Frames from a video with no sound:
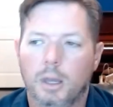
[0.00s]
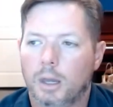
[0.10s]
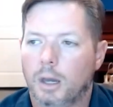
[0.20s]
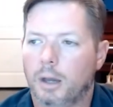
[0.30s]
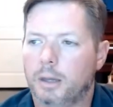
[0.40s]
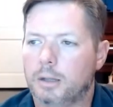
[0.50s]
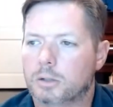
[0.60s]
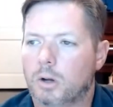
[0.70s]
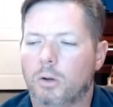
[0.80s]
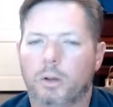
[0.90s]
It is
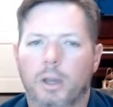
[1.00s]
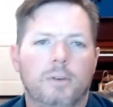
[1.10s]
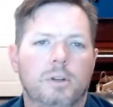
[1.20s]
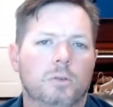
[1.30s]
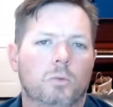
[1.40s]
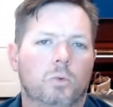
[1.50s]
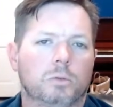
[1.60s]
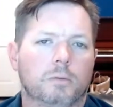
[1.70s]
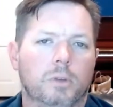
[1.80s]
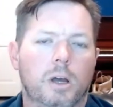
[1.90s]
called Heaven is a World
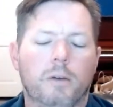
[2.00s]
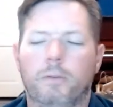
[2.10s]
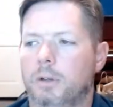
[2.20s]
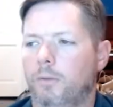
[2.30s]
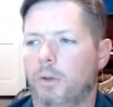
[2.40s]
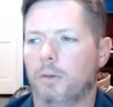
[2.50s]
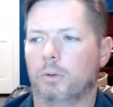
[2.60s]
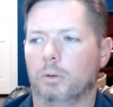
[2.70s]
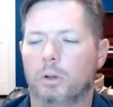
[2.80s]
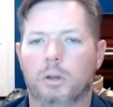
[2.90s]
of Love, and if you ever
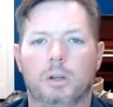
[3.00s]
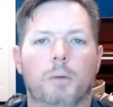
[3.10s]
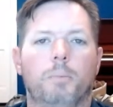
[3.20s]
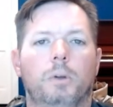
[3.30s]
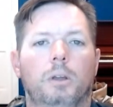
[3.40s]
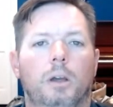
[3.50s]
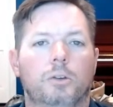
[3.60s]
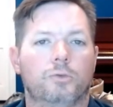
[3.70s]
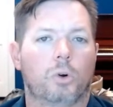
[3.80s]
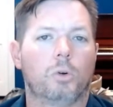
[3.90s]
look it up,
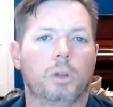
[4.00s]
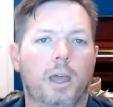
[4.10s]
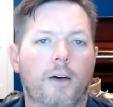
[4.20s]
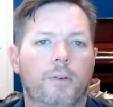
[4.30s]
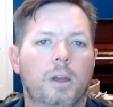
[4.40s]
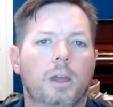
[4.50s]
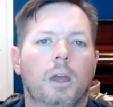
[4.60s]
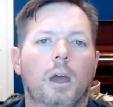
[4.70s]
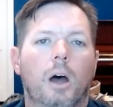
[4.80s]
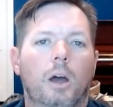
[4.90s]
Control F,
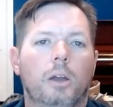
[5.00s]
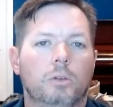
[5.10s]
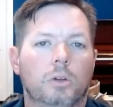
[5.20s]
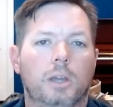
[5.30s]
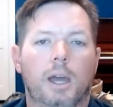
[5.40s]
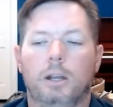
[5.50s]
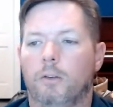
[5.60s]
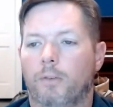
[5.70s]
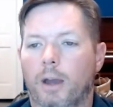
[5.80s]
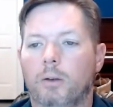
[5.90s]
you look at it and you
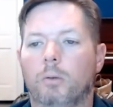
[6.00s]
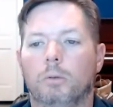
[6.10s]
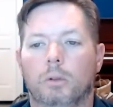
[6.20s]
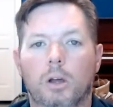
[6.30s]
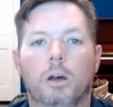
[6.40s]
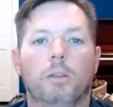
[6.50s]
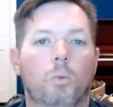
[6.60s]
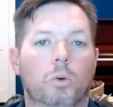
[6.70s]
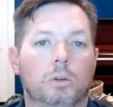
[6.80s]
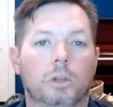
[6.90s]
find the
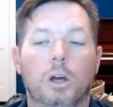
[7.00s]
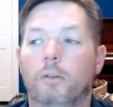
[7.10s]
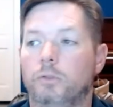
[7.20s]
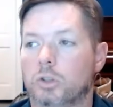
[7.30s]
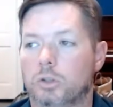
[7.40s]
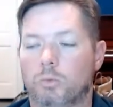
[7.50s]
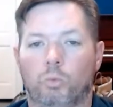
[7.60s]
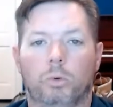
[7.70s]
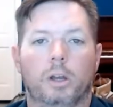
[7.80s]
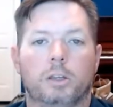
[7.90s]
word love just
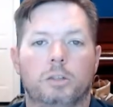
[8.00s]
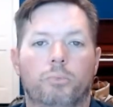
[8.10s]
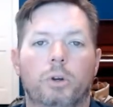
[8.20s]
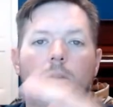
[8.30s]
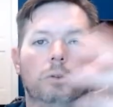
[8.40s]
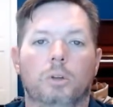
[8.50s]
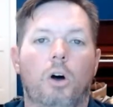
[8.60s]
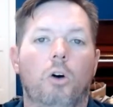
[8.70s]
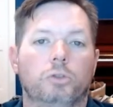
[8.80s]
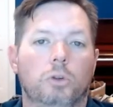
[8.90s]
sprinkled
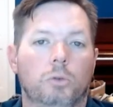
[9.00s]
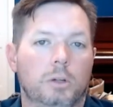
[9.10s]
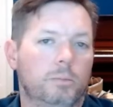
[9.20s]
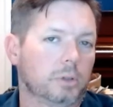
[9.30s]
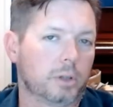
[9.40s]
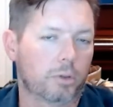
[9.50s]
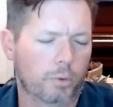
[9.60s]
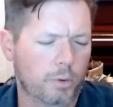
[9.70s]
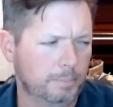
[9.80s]
also liberally through it.